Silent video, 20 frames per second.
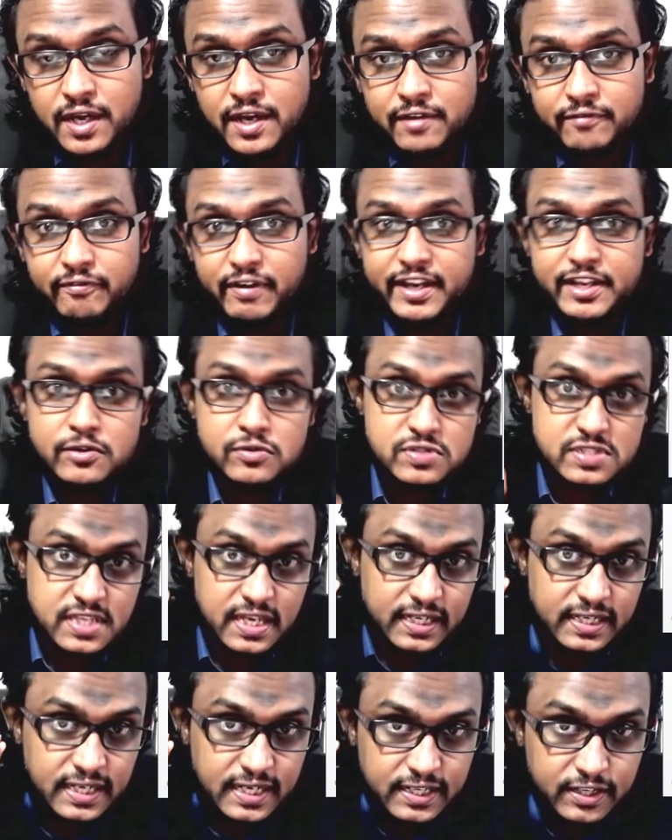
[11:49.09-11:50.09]
When you
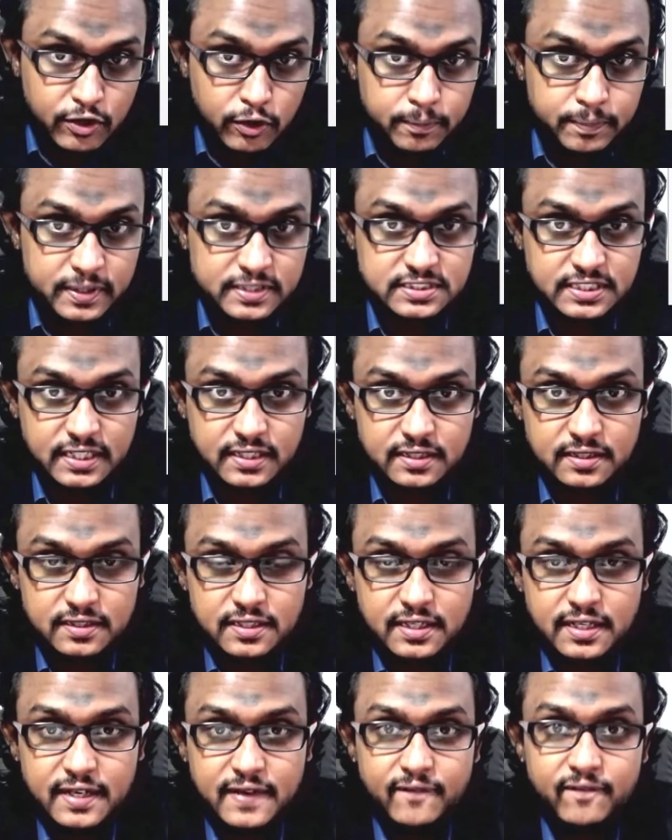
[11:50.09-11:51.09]
send in your project,
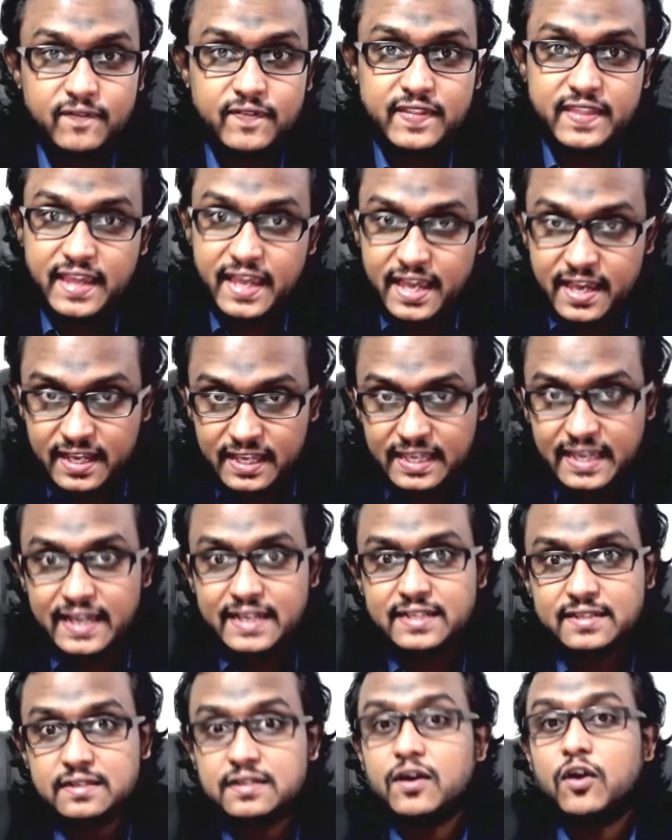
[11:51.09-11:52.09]
they get,